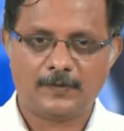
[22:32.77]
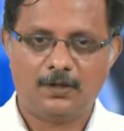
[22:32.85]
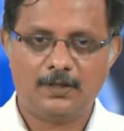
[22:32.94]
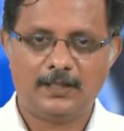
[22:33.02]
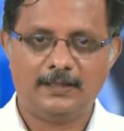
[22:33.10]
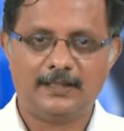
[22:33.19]

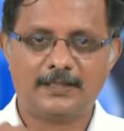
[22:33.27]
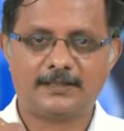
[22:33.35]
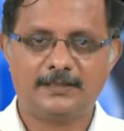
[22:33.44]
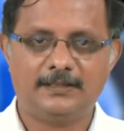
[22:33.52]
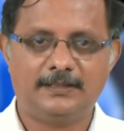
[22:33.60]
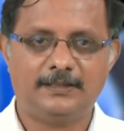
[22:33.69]
Okay, that
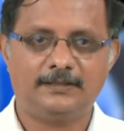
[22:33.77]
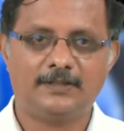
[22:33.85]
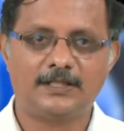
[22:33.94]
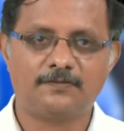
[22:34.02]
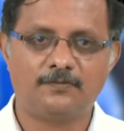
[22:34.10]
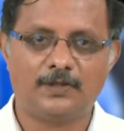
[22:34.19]

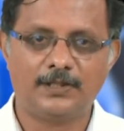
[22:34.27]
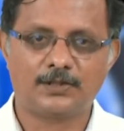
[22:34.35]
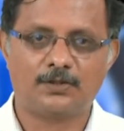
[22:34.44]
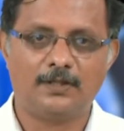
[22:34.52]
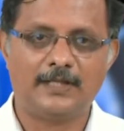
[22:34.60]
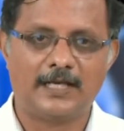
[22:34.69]
is what is
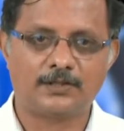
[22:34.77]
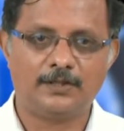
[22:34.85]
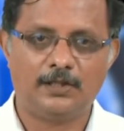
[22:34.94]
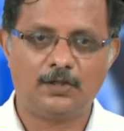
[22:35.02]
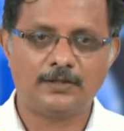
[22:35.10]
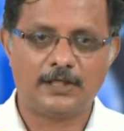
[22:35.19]
called the axon
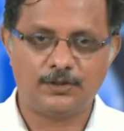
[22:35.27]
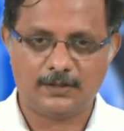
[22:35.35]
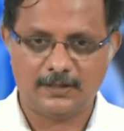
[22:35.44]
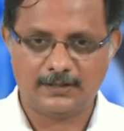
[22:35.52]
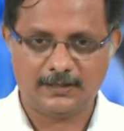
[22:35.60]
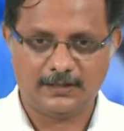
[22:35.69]
hillock, as you
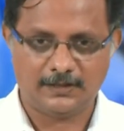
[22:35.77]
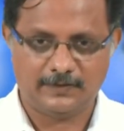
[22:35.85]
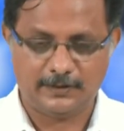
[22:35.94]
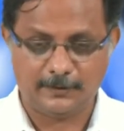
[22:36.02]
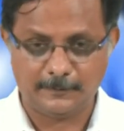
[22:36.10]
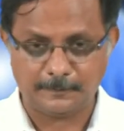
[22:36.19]
can see in this figure.